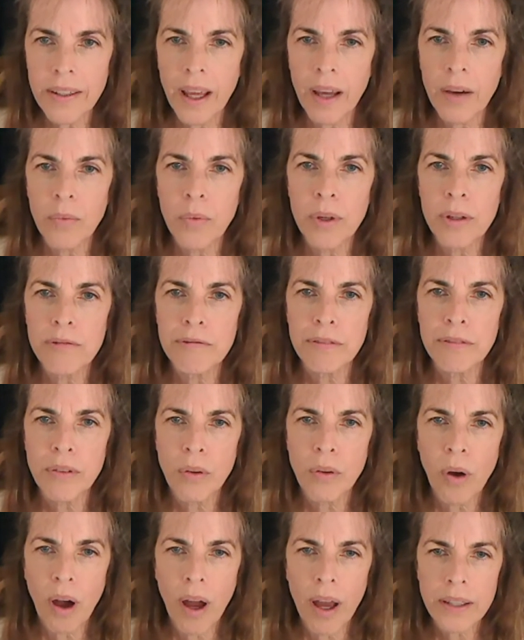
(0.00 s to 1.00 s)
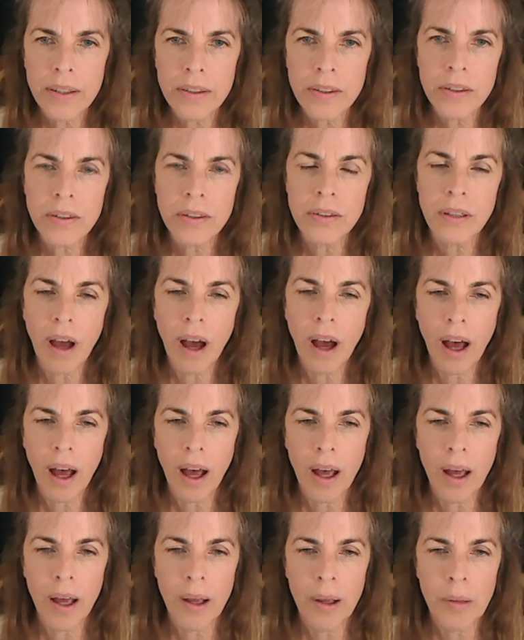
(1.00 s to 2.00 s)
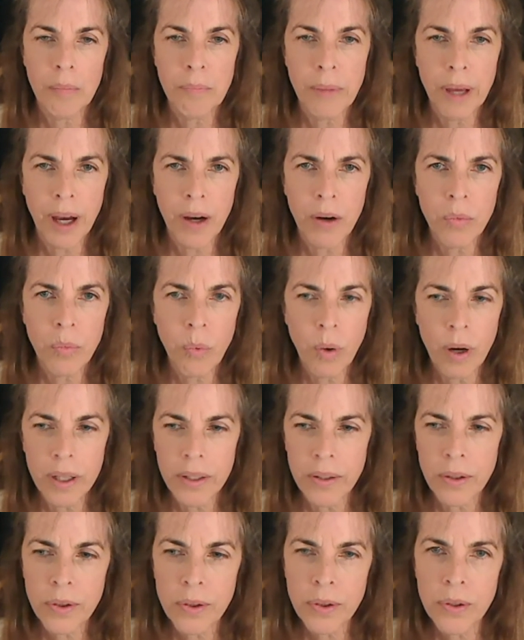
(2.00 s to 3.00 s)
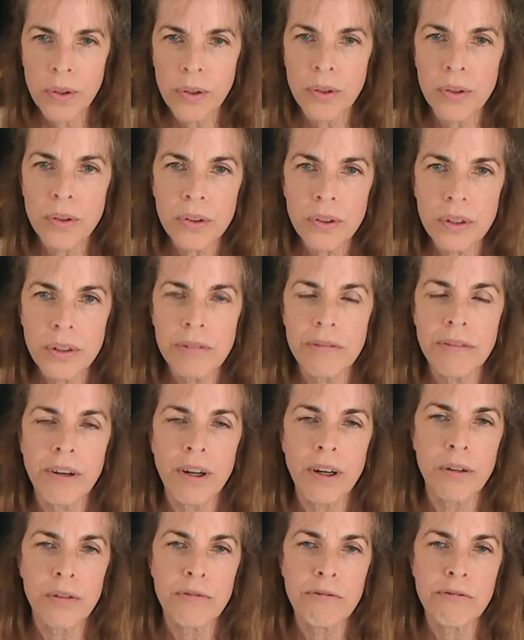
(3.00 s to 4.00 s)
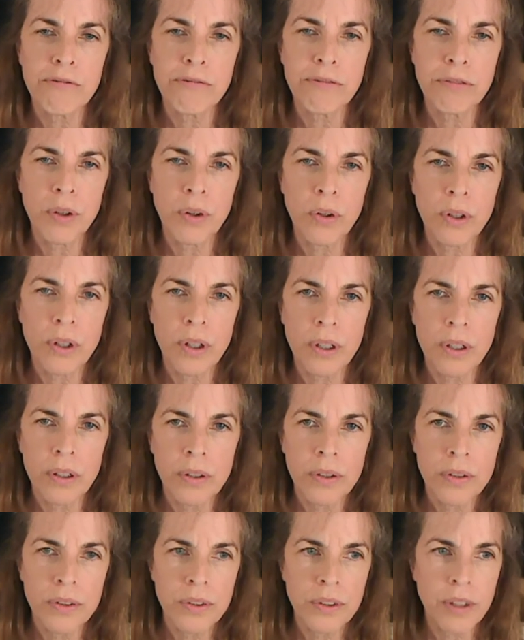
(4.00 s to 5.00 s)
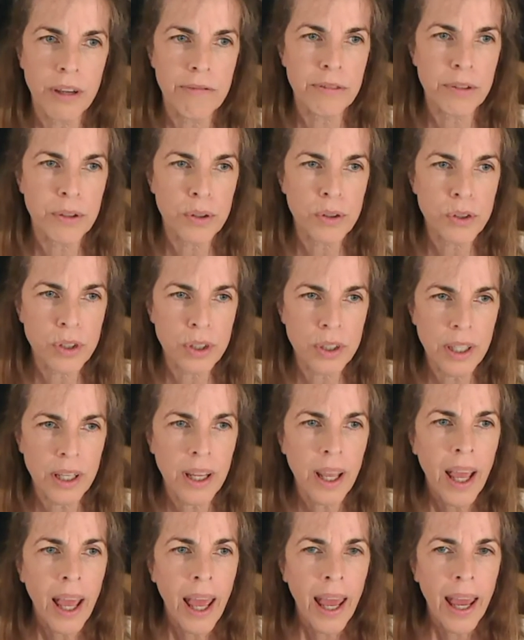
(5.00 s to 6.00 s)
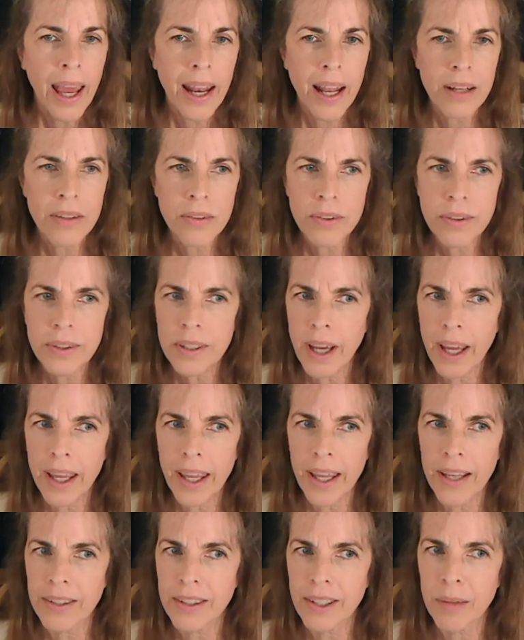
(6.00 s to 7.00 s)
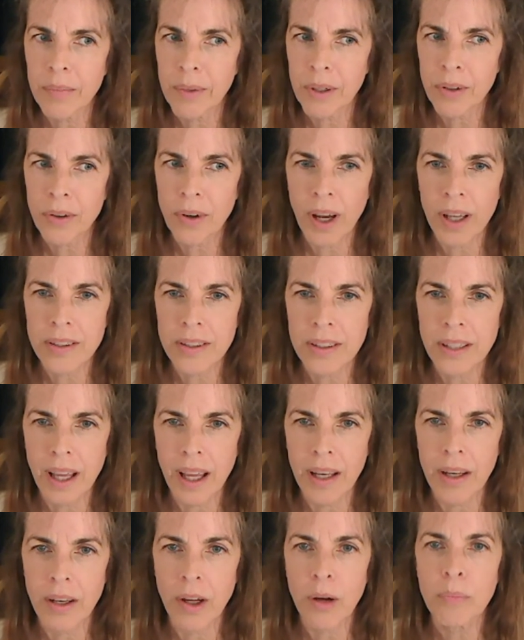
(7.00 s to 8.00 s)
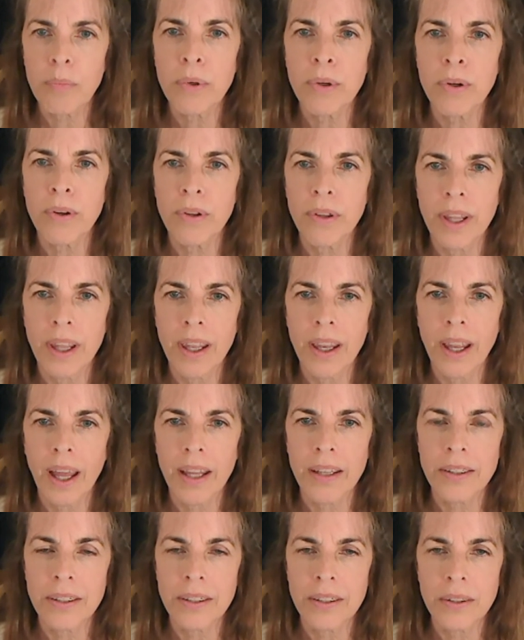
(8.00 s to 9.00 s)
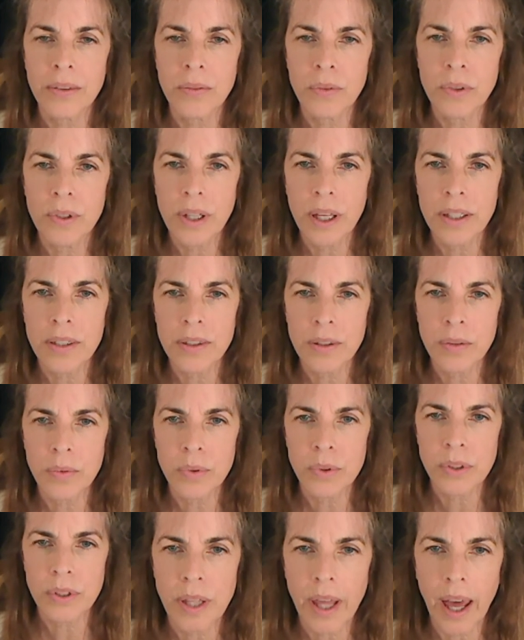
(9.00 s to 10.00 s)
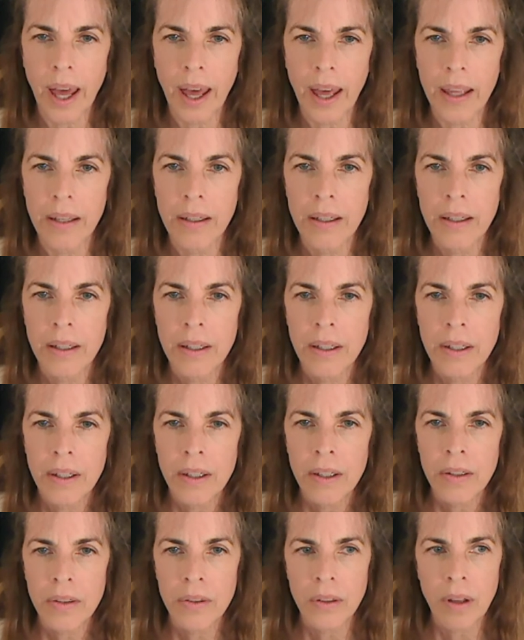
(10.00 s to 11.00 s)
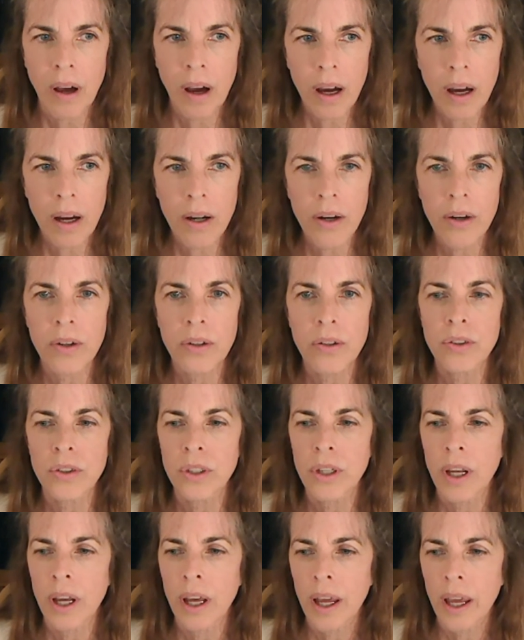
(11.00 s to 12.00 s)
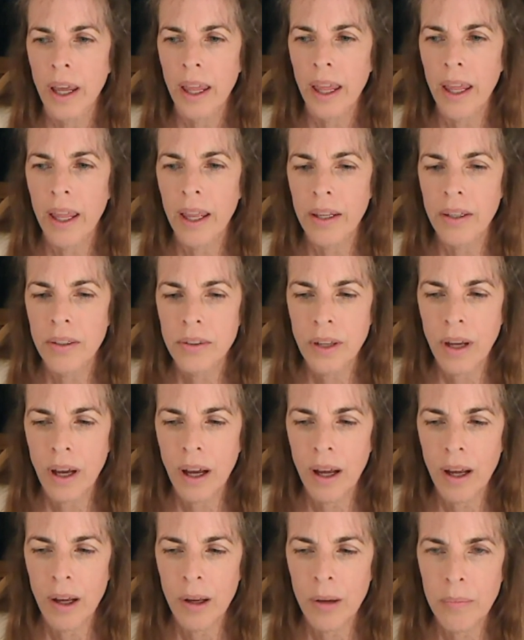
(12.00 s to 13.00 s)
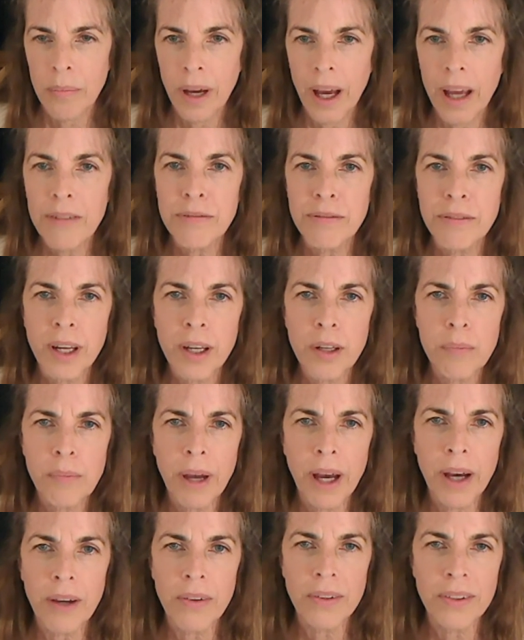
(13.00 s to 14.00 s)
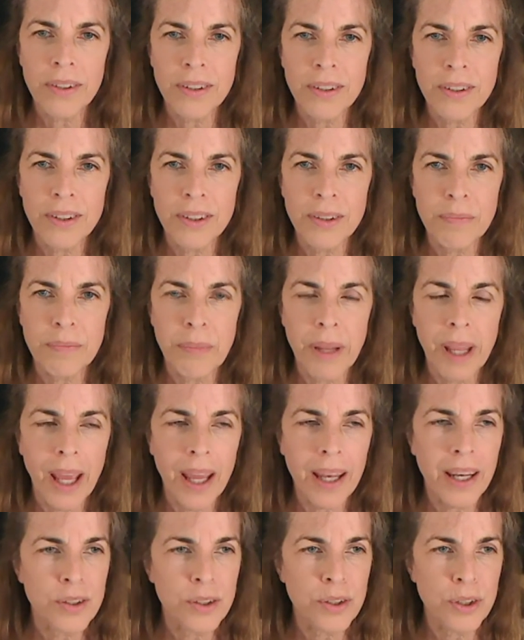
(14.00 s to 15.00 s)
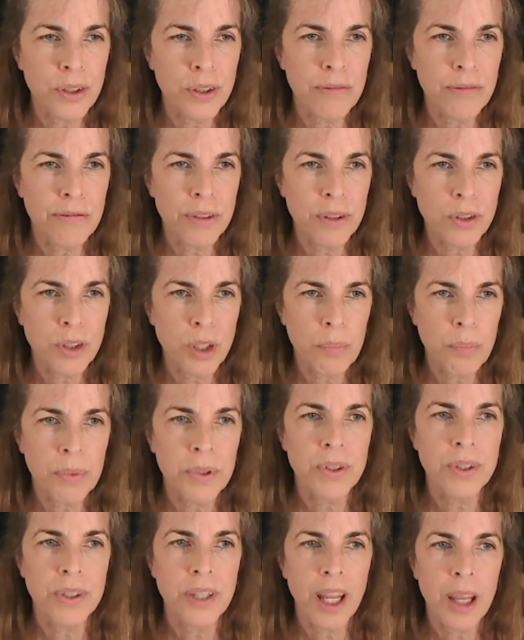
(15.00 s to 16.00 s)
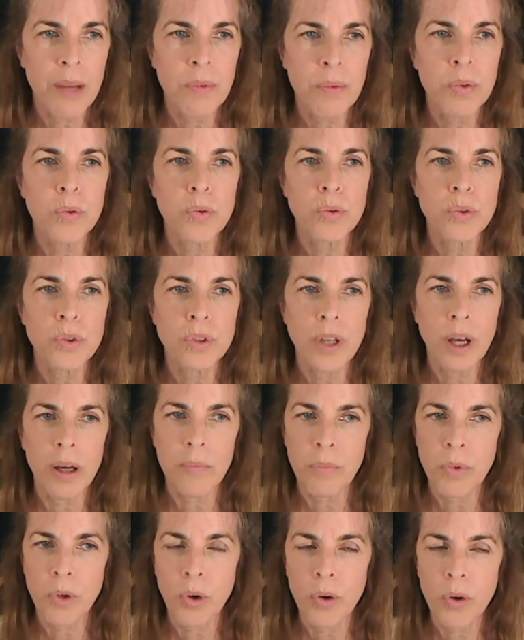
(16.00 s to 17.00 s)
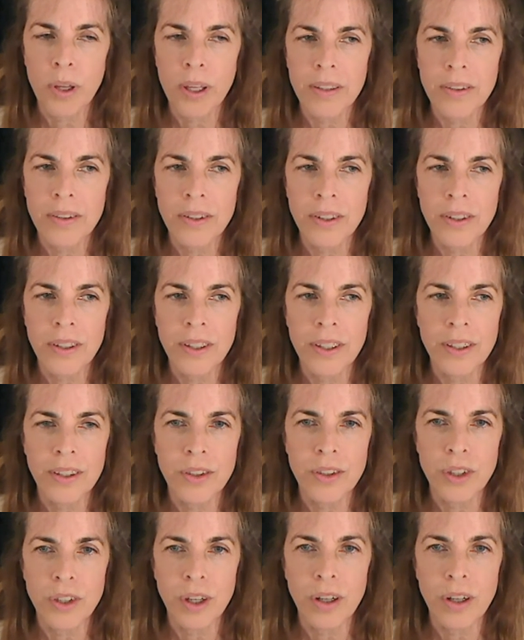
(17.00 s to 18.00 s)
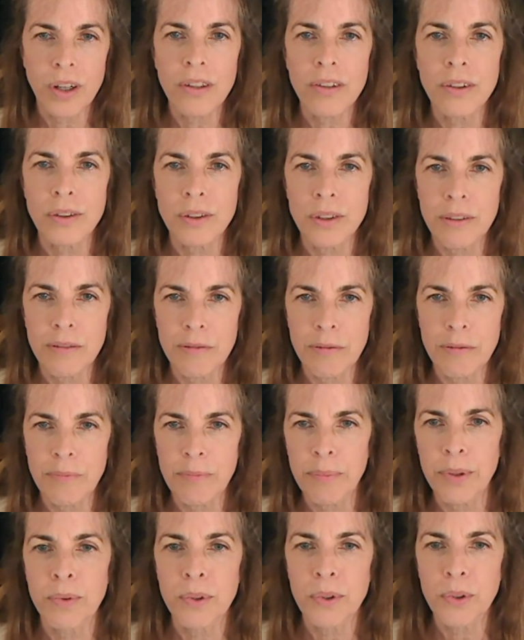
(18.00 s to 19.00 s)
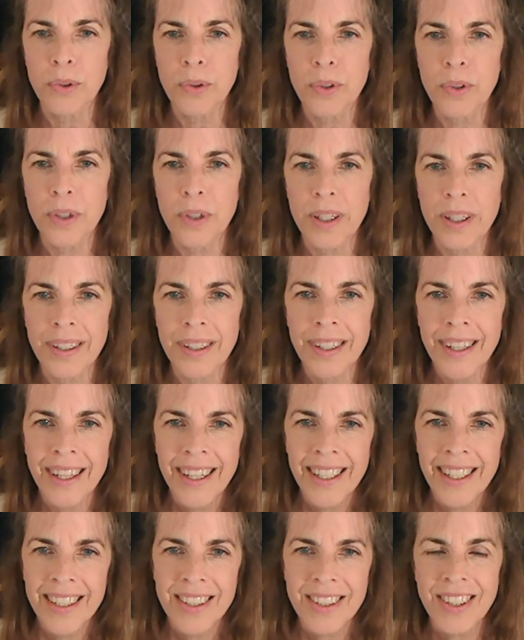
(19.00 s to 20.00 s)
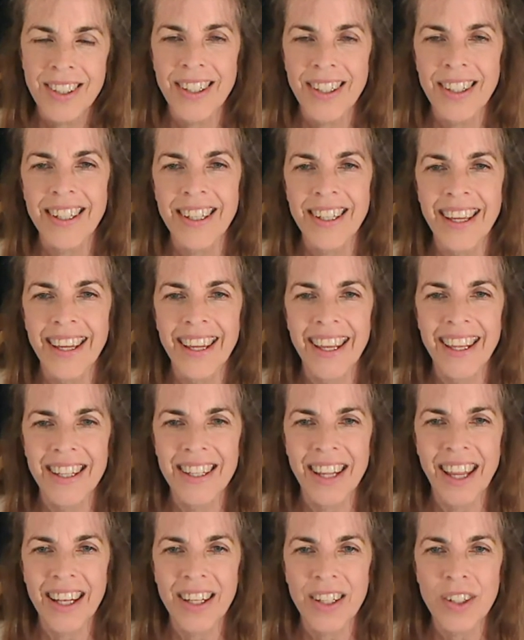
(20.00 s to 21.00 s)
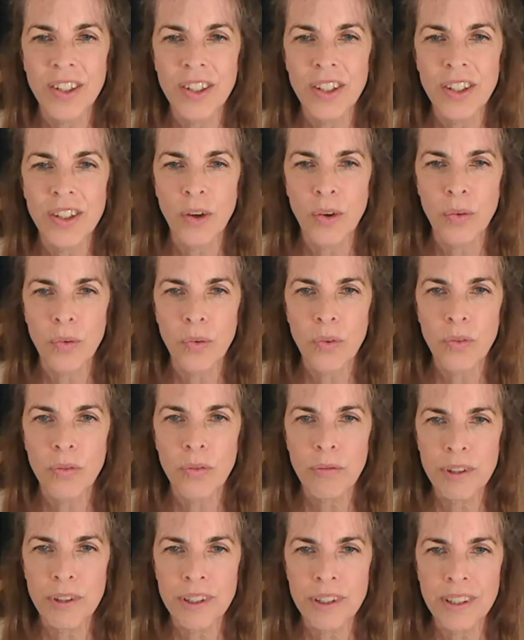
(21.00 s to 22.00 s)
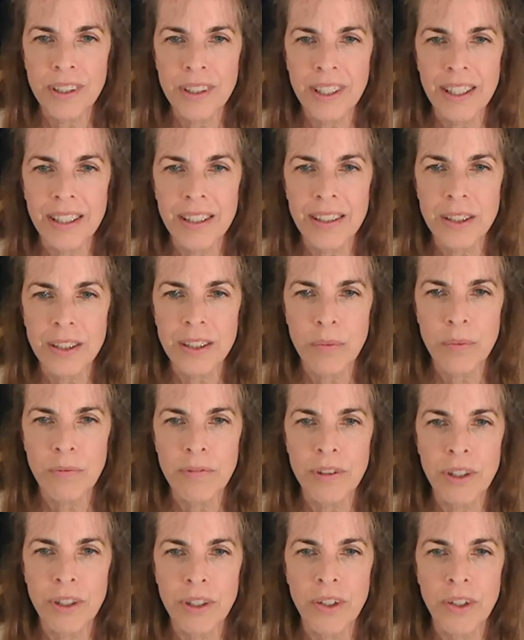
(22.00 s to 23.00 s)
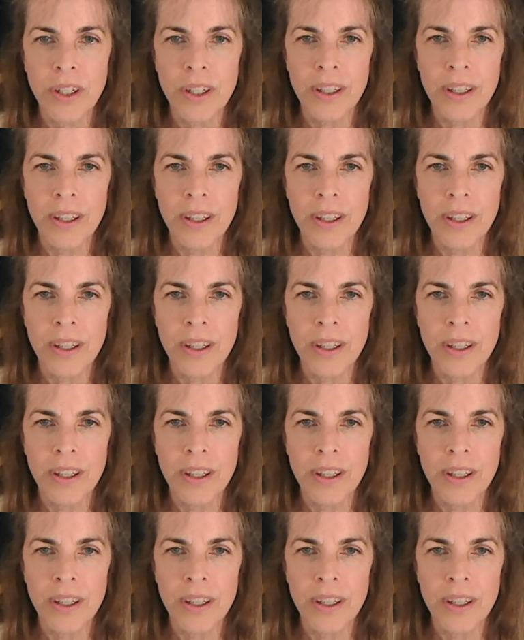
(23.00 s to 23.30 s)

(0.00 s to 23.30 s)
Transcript: that we've lost about 1/3 of our floral diversity, and I don't think I had come across that number, that I didn't realize it was that large. And I've read about this man, I should have looked up his name, who's going into the jungles of Peru and Chile and you know, visiting some very